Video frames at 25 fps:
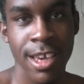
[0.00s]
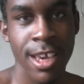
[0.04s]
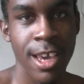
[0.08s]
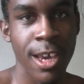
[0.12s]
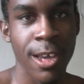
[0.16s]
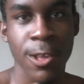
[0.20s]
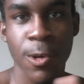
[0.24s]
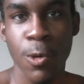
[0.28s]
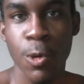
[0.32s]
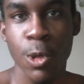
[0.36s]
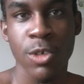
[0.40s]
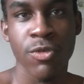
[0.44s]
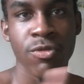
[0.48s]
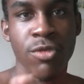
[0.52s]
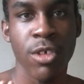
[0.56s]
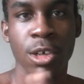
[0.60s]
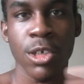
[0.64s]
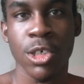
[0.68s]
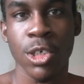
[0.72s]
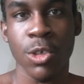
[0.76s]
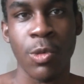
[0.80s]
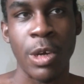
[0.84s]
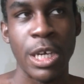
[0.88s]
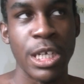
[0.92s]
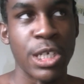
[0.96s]
It could always
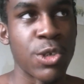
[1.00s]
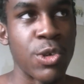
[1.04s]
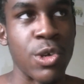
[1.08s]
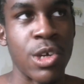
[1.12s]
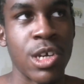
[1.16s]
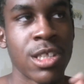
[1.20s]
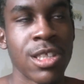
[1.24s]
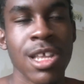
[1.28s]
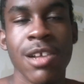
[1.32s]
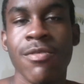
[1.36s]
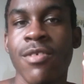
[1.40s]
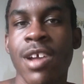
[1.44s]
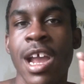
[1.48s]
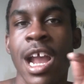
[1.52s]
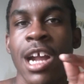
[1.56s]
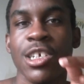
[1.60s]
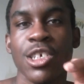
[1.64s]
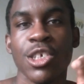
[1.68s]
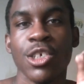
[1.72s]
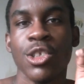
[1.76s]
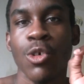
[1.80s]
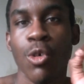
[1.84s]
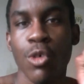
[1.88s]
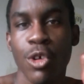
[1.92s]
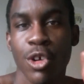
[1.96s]
fluctuate, so you can never
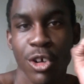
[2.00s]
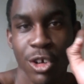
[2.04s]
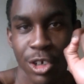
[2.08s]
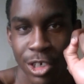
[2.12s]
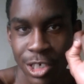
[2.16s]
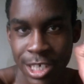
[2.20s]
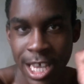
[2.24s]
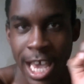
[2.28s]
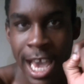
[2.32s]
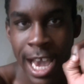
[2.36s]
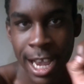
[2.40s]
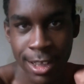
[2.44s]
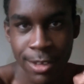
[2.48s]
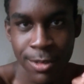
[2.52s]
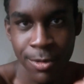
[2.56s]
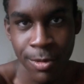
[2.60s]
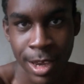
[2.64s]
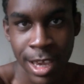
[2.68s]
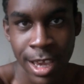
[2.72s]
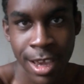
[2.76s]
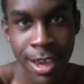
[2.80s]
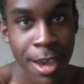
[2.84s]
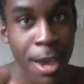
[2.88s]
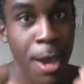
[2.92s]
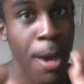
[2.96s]
actually know your exact
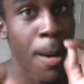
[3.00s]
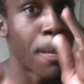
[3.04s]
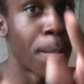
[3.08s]
weight.